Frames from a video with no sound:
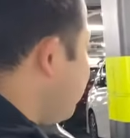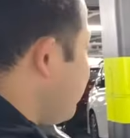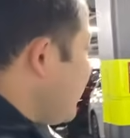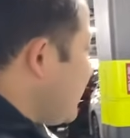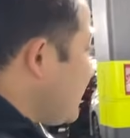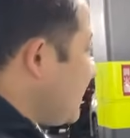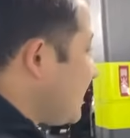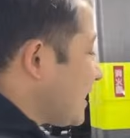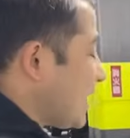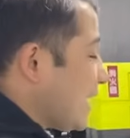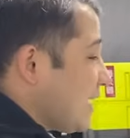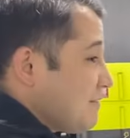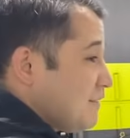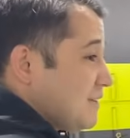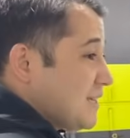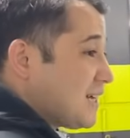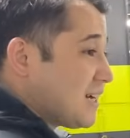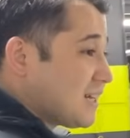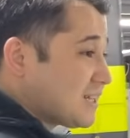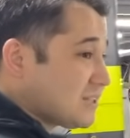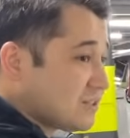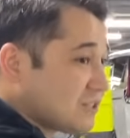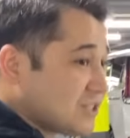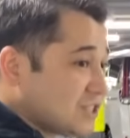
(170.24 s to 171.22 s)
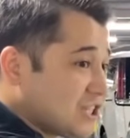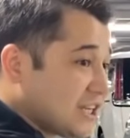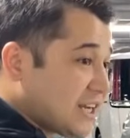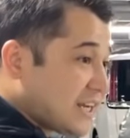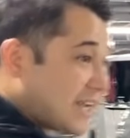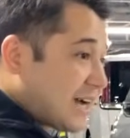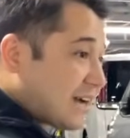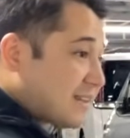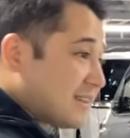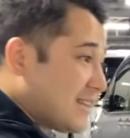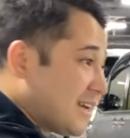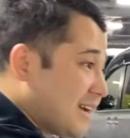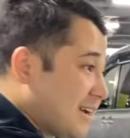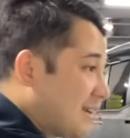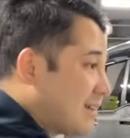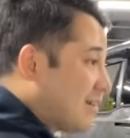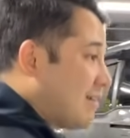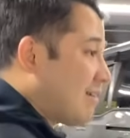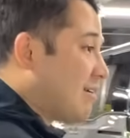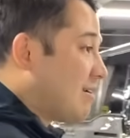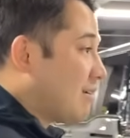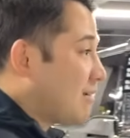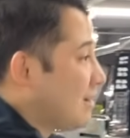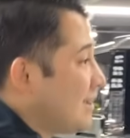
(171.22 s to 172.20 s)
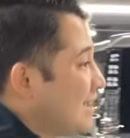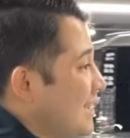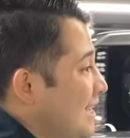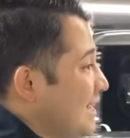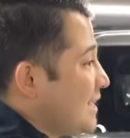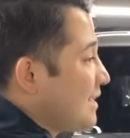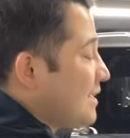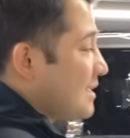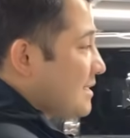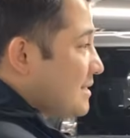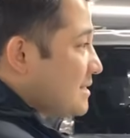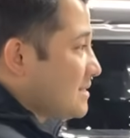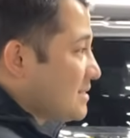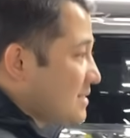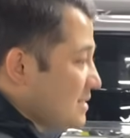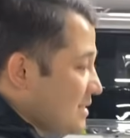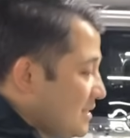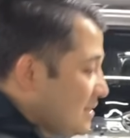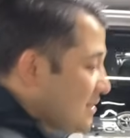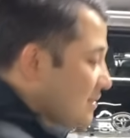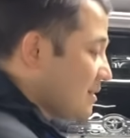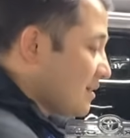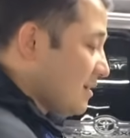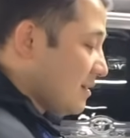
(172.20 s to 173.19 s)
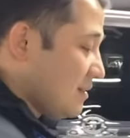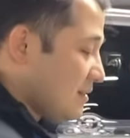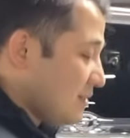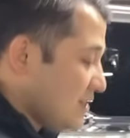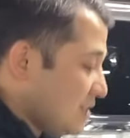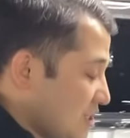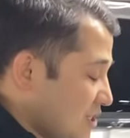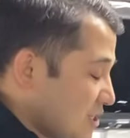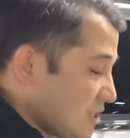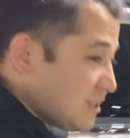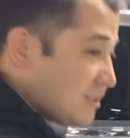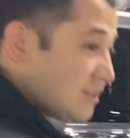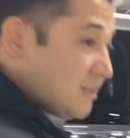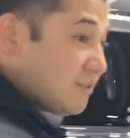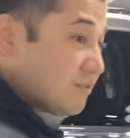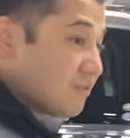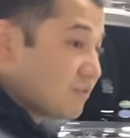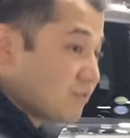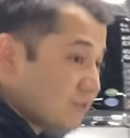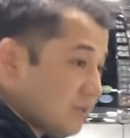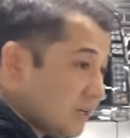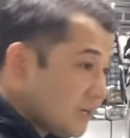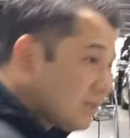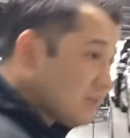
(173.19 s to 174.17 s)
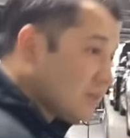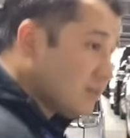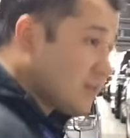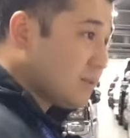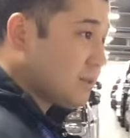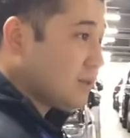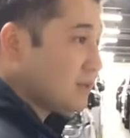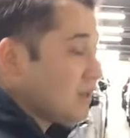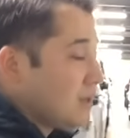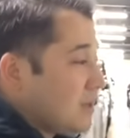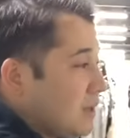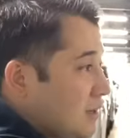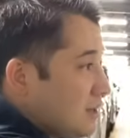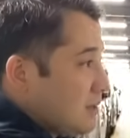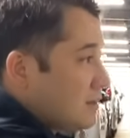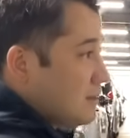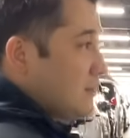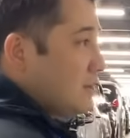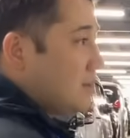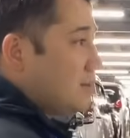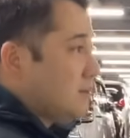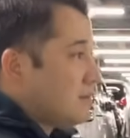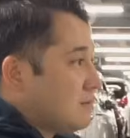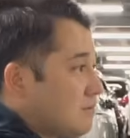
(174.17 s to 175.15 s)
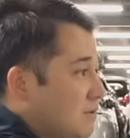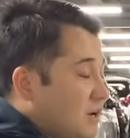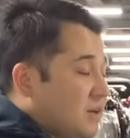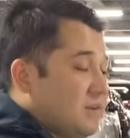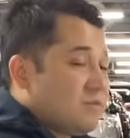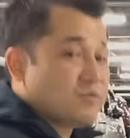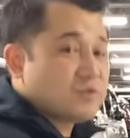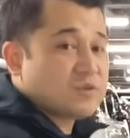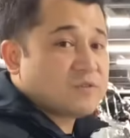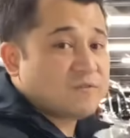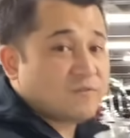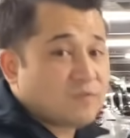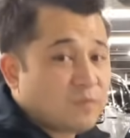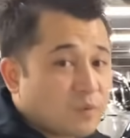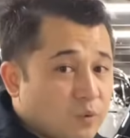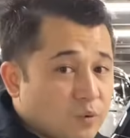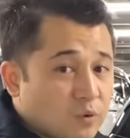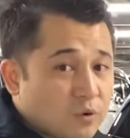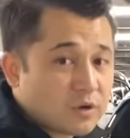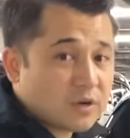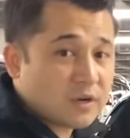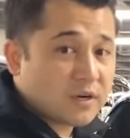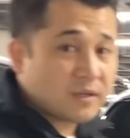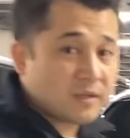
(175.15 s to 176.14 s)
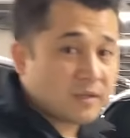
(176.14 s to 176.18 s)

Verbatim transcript: meantime, we got to check out that car and see the condition in real. I think the grade was four,